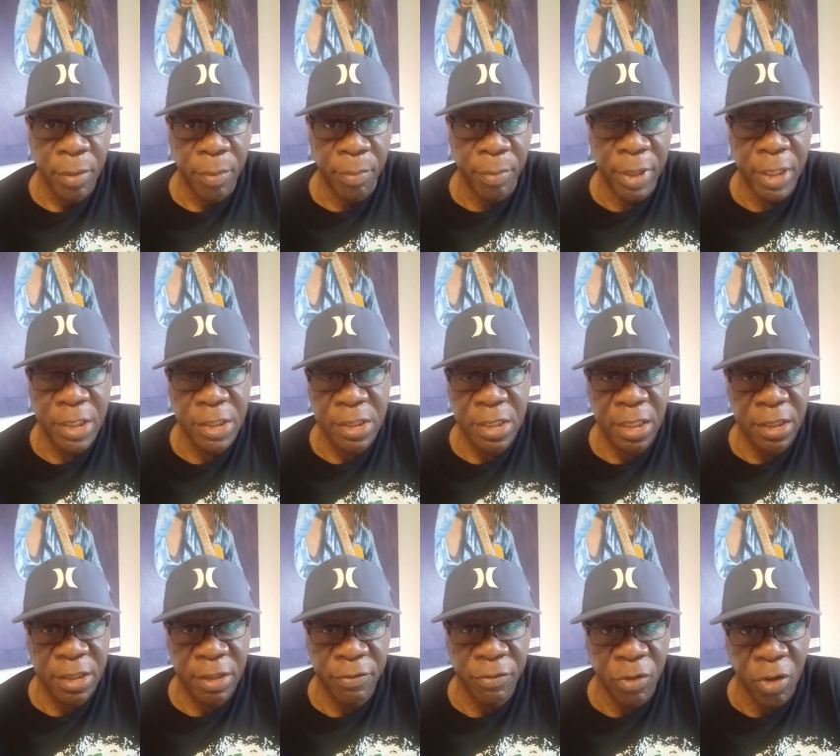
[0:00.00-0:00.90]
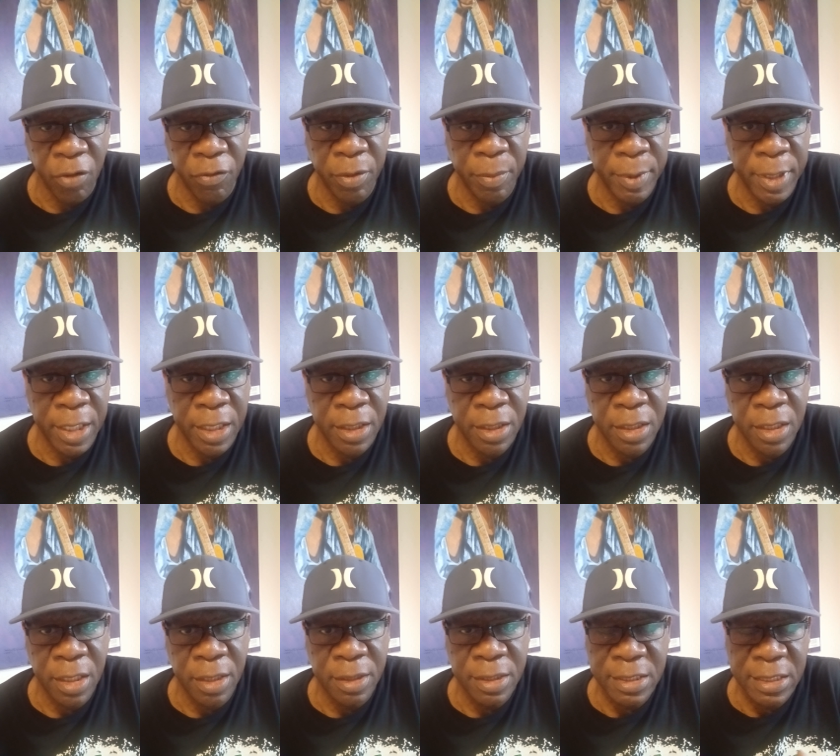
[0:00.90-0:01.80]
ministers of government
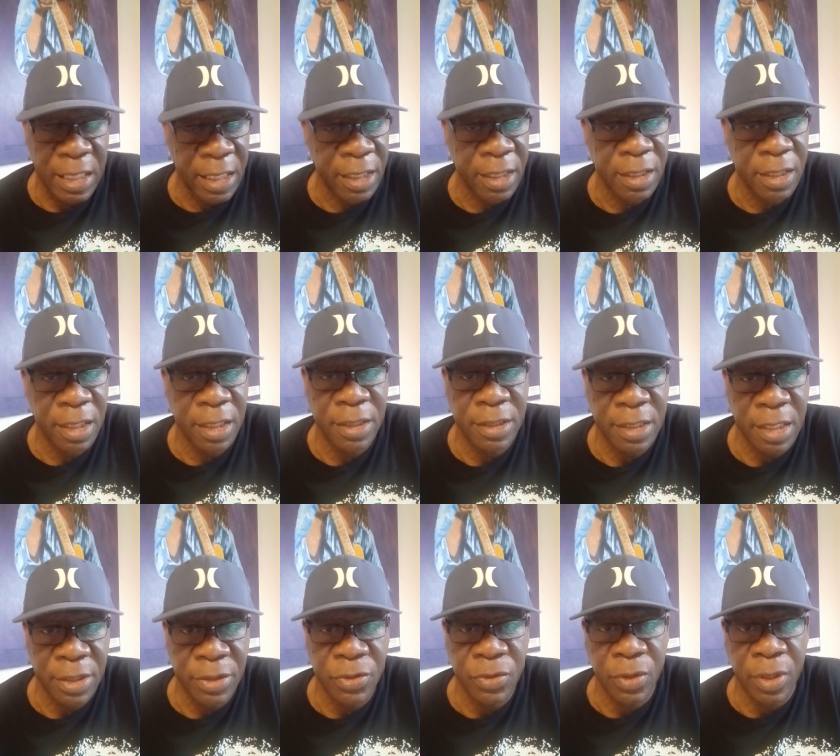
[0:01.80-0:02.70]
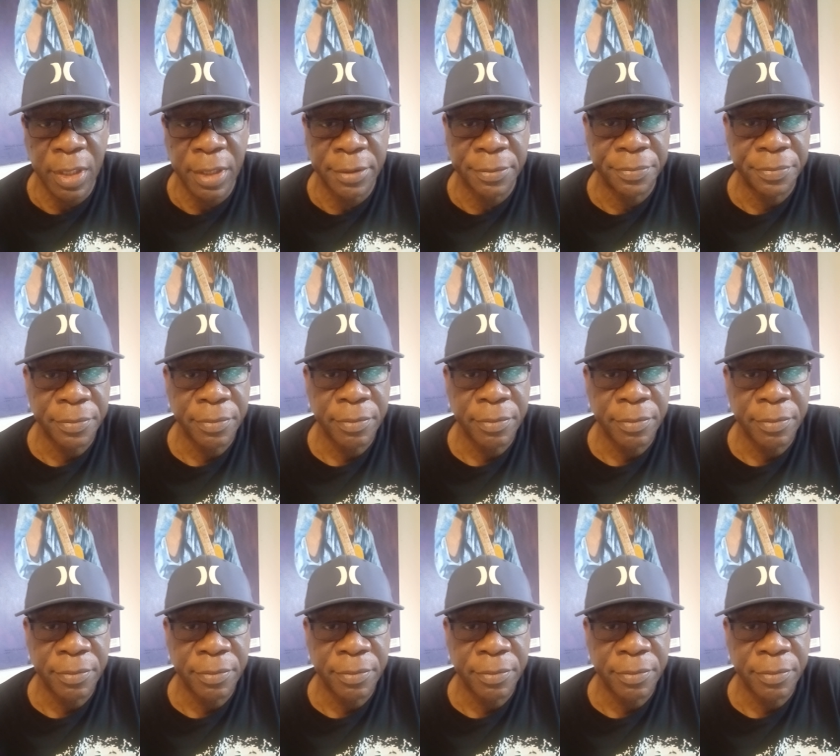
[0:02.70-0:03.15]
and senators and so on,